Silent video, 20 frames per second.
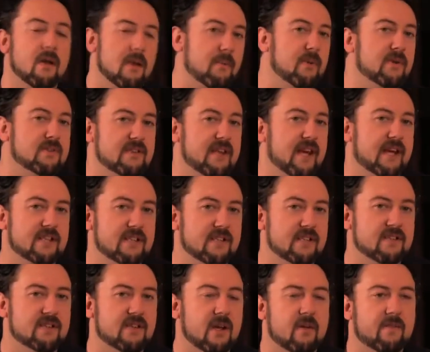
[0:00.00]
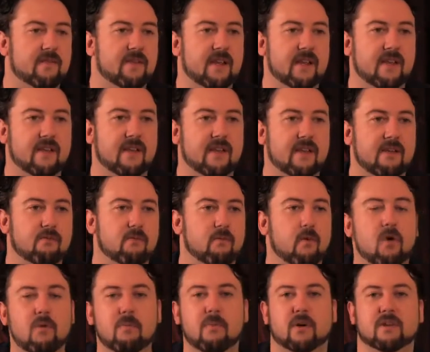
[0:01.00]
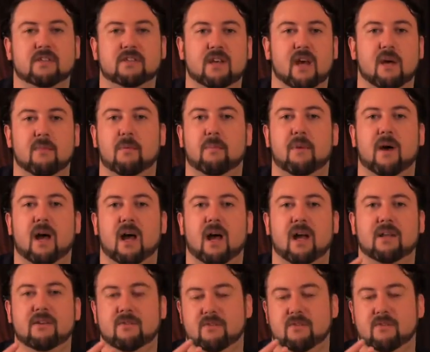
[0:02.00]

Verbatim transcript: presentation itself, the, the robots come apart